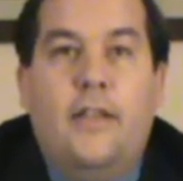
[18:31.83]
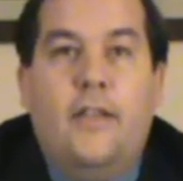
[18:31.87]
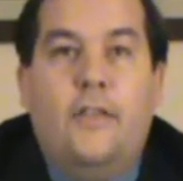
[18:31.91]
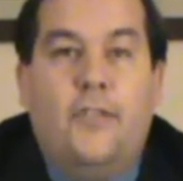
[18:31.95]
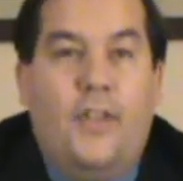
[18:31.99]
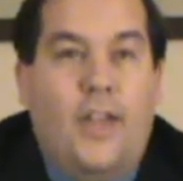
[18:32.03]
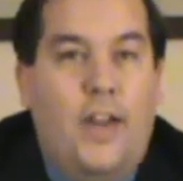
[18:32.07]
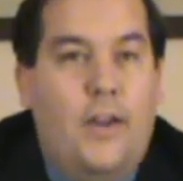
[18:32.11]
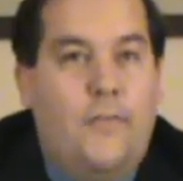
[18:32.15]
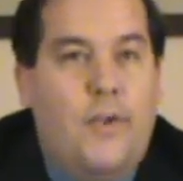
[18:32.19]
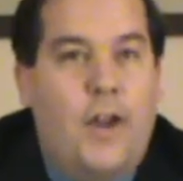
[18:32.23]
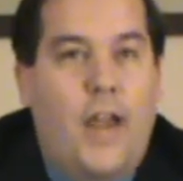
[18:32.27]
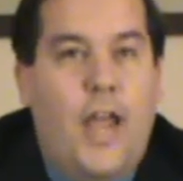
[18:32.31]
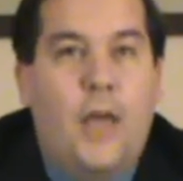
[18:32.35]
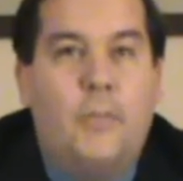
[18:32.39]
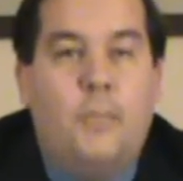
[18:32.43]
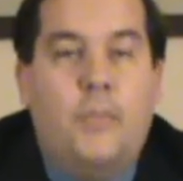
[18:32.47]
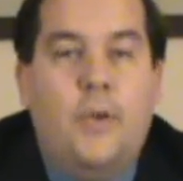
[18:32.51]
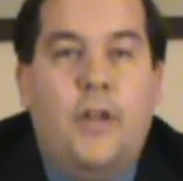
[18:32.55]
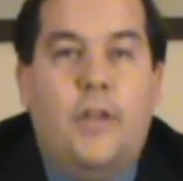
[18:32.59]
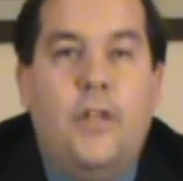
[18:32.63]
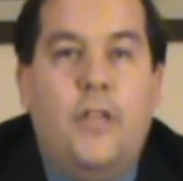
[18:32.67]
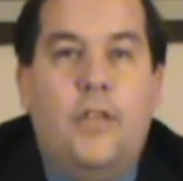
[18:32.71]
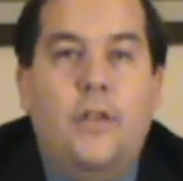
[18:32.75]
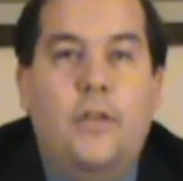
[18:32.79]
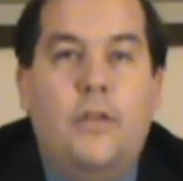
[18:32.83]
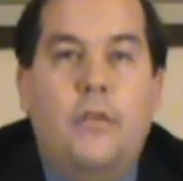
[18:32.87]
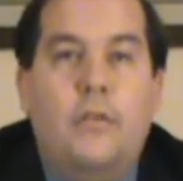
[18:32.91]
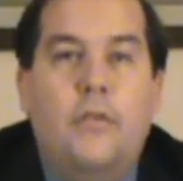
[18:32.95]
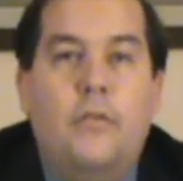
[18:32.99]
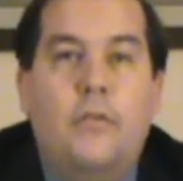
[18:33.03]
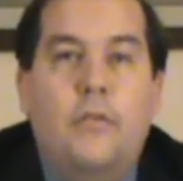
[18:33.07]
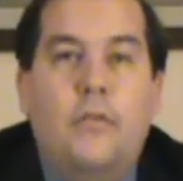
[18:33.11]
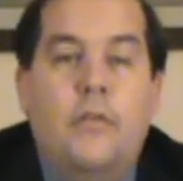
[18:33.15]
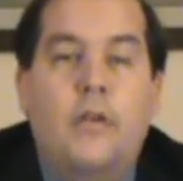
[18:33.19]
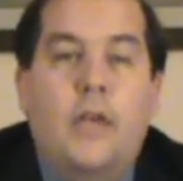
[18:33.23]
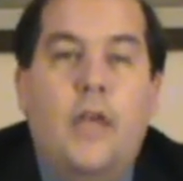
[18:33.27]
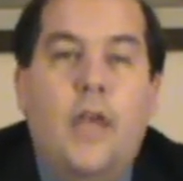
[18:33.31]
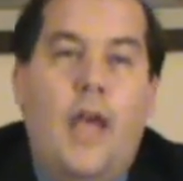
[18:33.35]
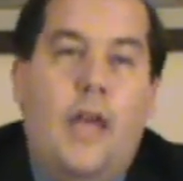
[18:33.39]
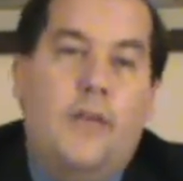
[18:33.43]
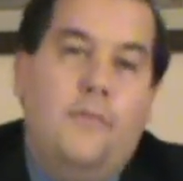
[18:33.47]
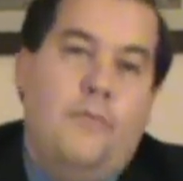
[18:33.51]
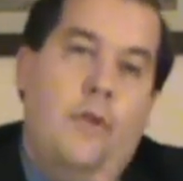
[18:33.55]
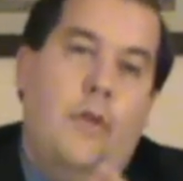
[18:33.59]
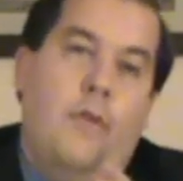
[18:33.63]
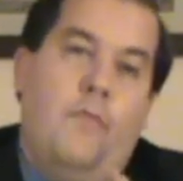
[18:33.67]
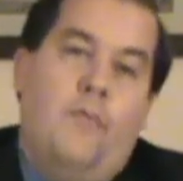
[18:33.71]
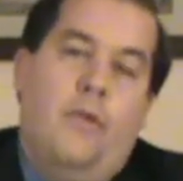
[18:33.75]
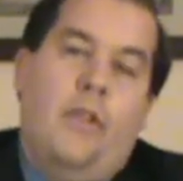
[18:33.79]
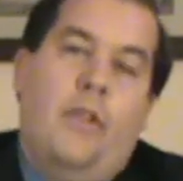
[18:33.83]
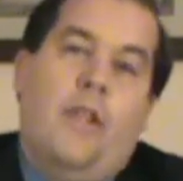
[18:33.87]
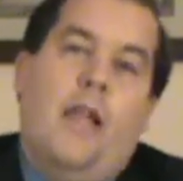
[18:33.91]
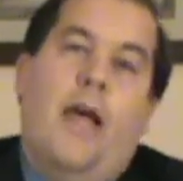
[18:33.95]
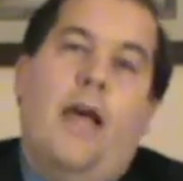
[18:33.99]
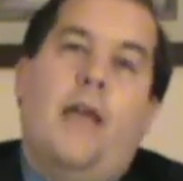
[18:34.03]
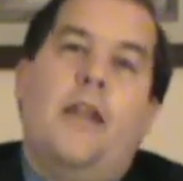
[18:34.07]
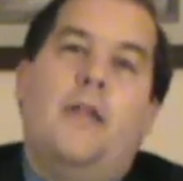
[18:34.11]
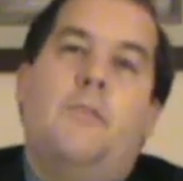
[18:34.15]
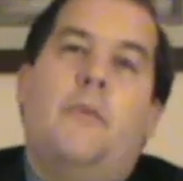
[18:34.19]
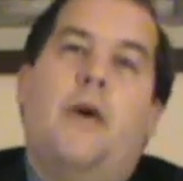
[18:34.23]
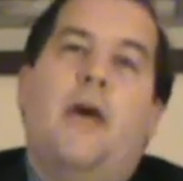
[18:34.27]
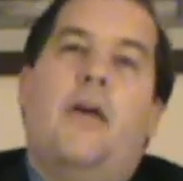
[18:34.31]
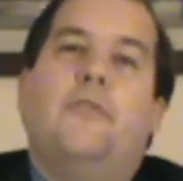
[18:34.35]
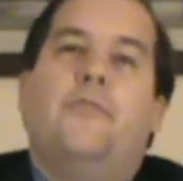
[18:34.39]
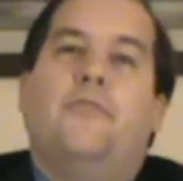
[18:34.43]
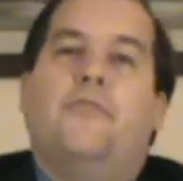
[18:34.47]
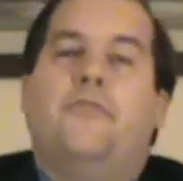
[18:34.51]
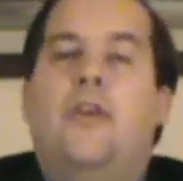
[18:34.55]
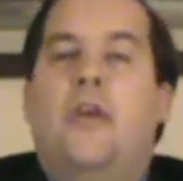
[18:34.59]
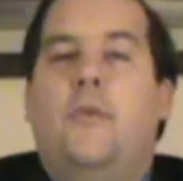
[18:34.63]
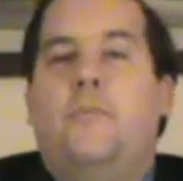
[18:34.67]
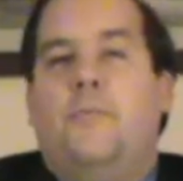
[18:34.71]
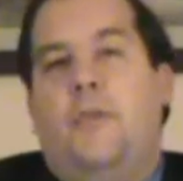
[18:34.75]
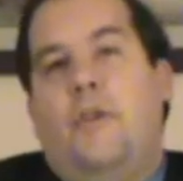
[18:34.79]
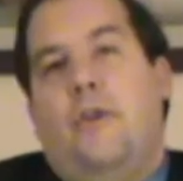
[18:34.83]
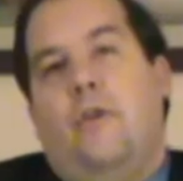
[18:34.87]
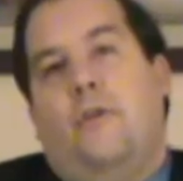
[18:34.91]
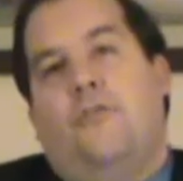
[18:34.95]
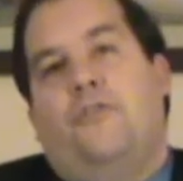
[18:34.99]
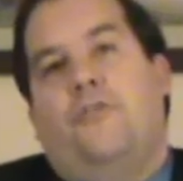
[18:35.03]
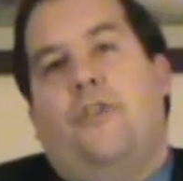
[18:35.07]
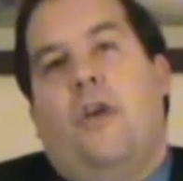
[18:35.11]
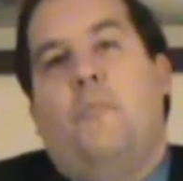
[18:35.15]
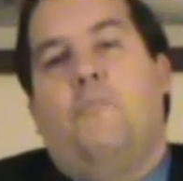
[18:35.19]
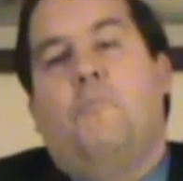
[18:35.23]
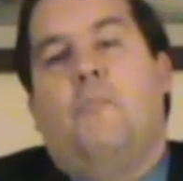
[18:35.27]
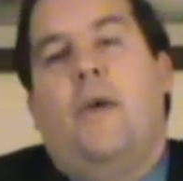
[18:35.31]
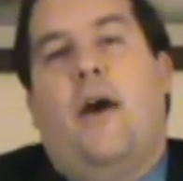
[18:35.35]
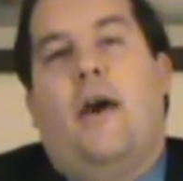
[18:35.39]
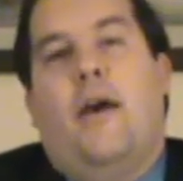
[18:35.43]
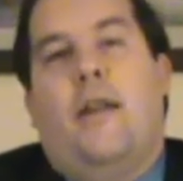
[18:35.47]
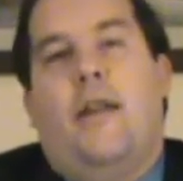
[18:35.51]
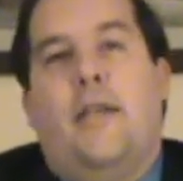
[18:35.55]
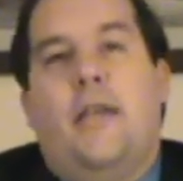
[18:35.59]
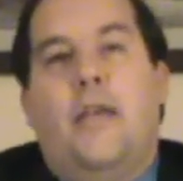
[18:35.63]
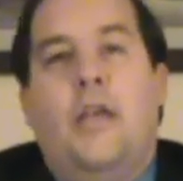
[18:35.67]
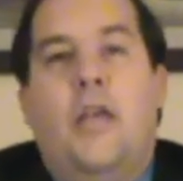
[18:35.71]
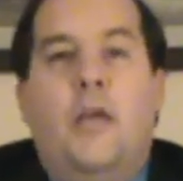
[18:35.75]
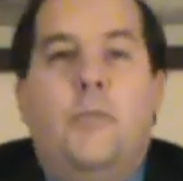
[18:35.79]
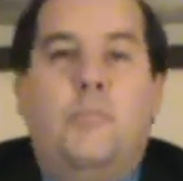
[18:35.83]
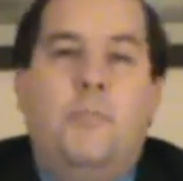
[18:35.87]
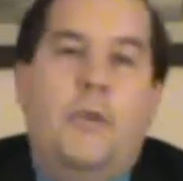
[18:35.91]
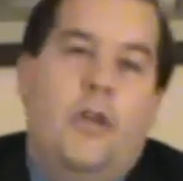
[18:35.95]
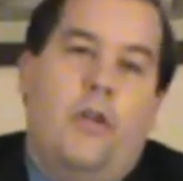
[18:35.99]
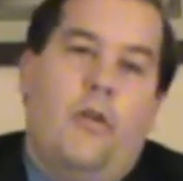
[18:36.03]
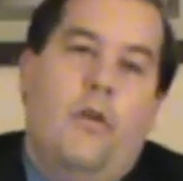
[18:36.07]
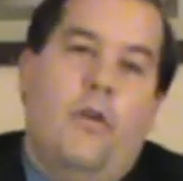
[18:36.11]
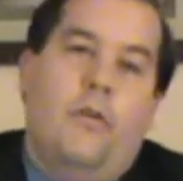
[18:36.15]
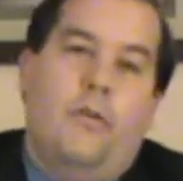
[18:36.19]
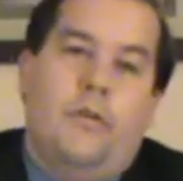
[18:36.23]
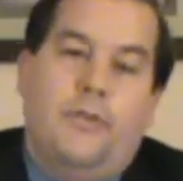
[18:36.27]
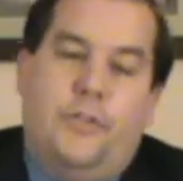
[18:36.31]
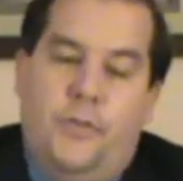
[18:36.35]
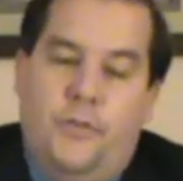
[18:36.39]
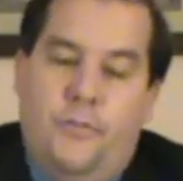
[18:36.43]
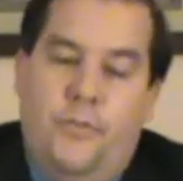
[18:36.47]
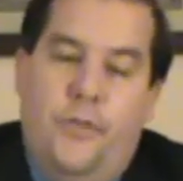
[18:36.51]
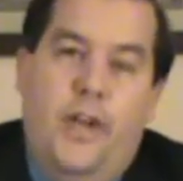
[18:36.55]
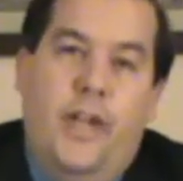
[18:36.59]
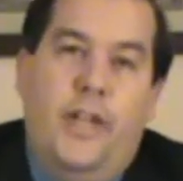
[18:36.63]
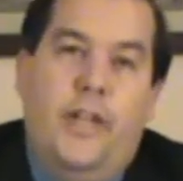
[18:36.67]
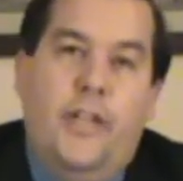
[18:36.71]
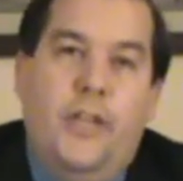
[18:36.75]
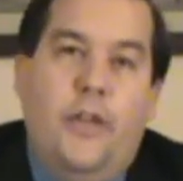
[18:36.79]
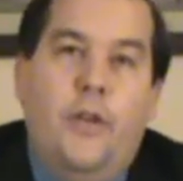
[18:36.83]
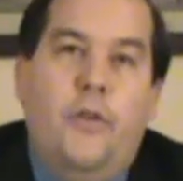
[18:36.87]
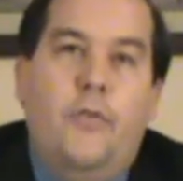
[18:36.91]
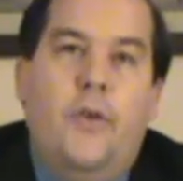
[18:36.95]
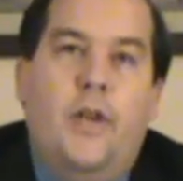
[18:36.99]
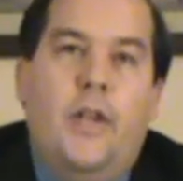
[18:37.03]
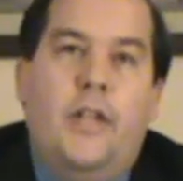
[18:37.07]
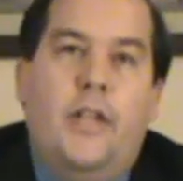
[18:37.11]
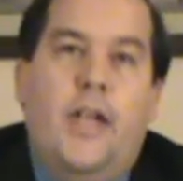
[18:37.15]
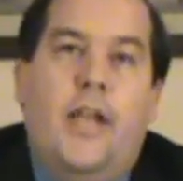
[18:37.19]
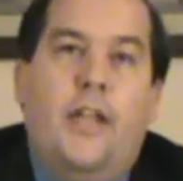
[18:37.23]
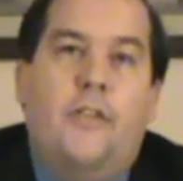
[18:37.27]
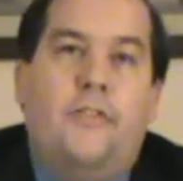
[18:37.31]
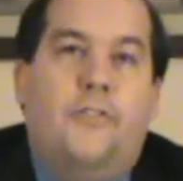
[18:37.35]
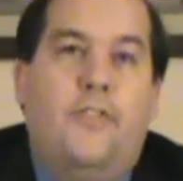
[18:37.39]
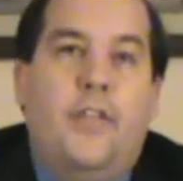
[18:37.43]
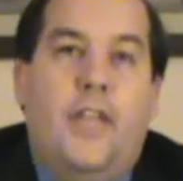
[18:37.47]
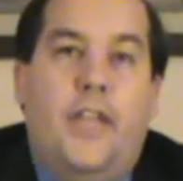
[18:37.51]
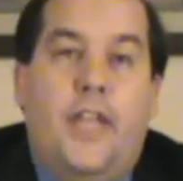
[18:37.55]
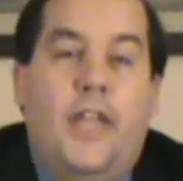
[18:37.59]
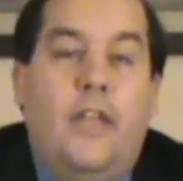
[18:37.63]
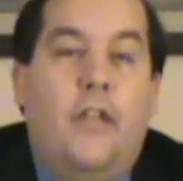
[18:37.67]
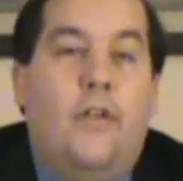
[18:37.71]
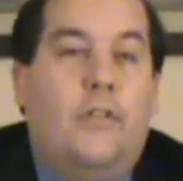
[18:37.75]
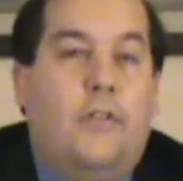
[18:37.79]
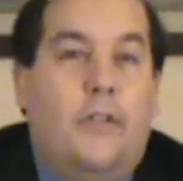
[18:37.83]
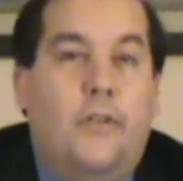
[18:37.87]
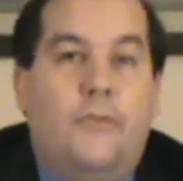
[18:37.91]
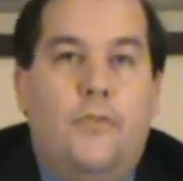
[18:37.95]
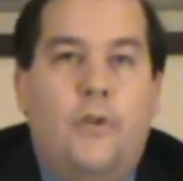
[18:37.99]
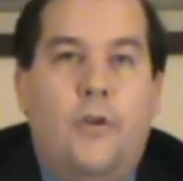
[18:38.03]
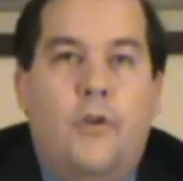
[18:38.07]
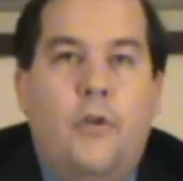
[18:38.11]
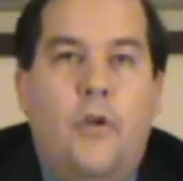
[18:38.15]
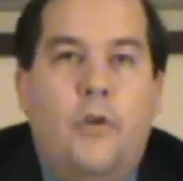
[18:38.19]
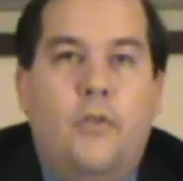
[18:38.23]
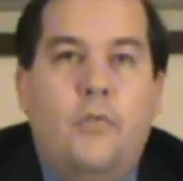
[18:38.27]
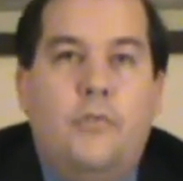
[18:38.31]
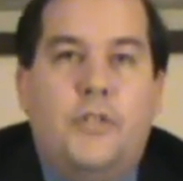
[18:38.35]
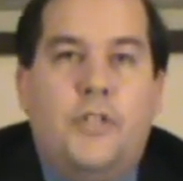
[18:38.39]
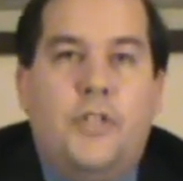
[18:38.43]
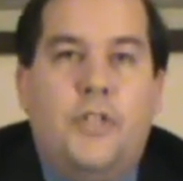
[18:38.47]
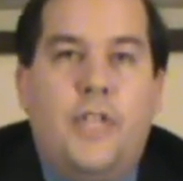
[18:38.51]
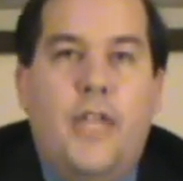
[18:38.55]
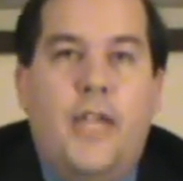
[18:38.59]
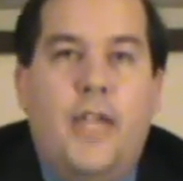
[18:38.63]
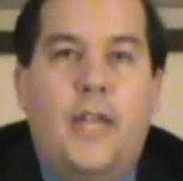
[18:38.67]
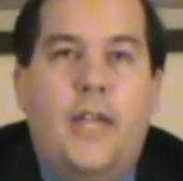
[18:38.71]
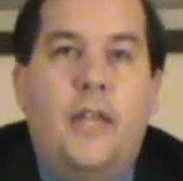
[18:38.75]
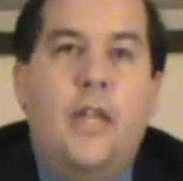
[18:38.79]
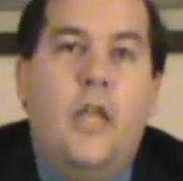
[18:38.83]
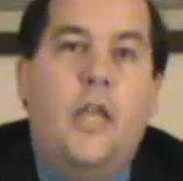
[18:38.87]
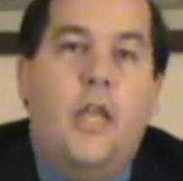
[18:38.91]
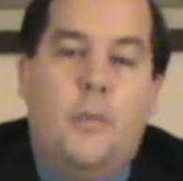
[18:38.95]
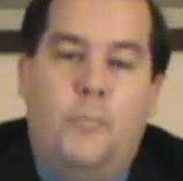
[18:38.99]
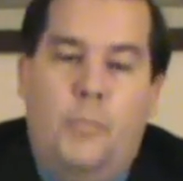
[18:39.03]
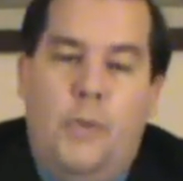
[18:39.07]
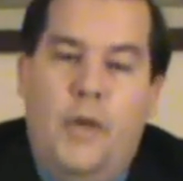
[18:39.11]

Has that ever happened to you? Have you ever lied about something or somebody because really you realize the guilt of your own sin,